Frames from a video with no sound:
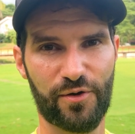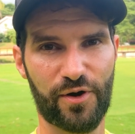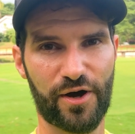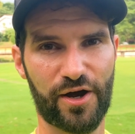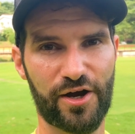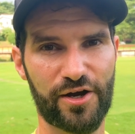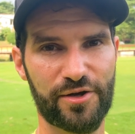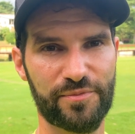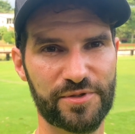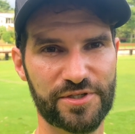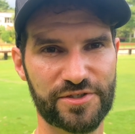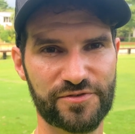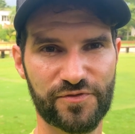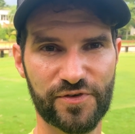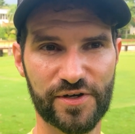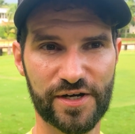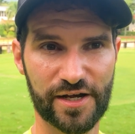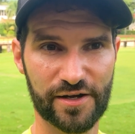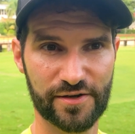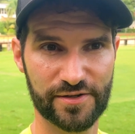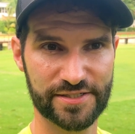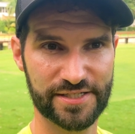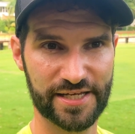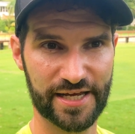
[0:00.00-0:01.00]
I hope this
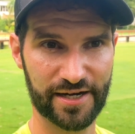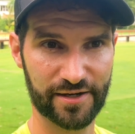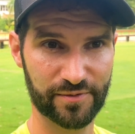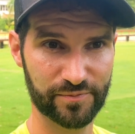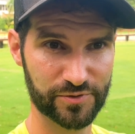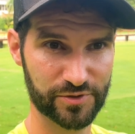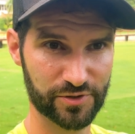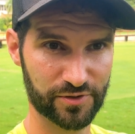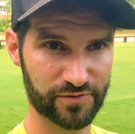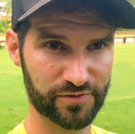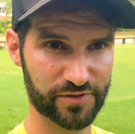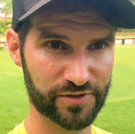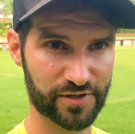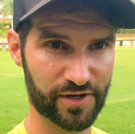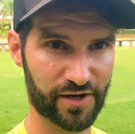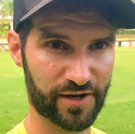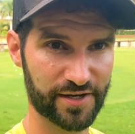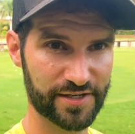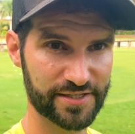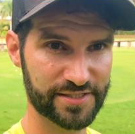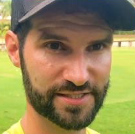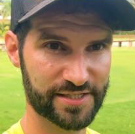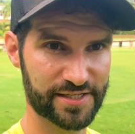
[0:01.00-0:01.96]
video has helped all of you guys,